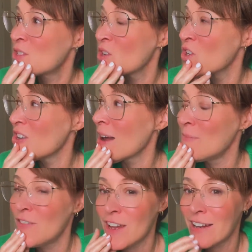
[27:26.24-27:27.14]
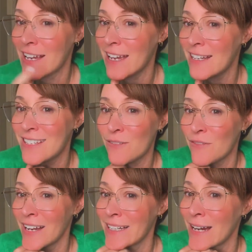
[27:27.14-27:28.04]
So I'm very keen to
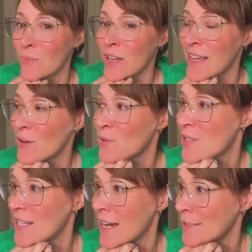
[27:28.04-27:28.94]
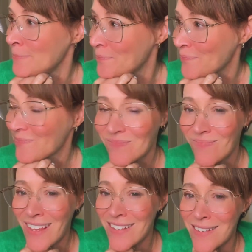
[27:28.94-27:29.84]
find out where that all started.
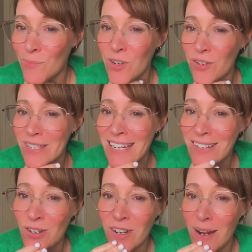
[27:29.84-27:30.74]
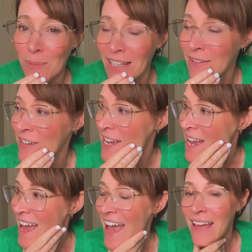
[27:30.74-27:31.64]
Somewhere on TikTok, I believe.
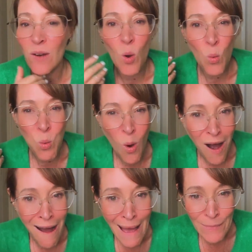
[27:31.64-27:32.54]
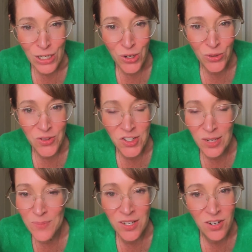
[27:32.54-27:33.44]
And why McDonald's
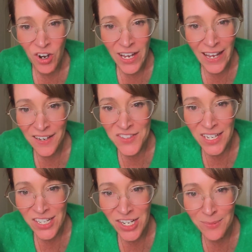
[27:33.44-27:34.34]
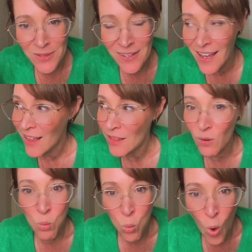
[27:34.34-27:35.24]
chips and not KFC chips?
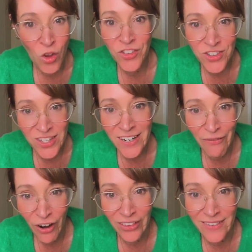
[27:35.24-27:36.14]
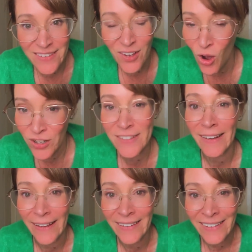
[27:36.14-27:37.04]
Like, what's the difference?
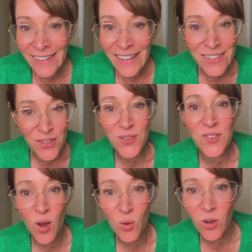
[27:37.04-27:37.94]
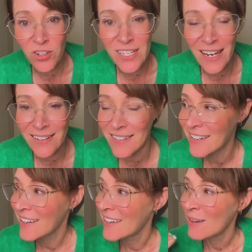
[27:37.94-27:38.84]
Honestly, is it the salt content?
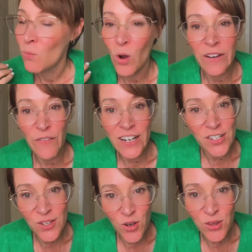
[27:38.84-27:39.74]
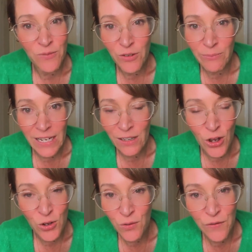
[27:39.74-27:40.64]
What if I just got them from my
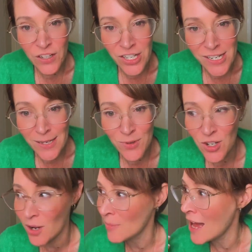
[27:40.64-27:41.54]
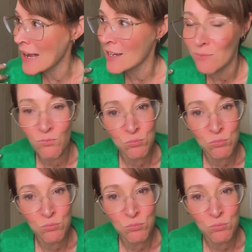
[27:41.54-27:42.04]
local fish and chip shop? Like,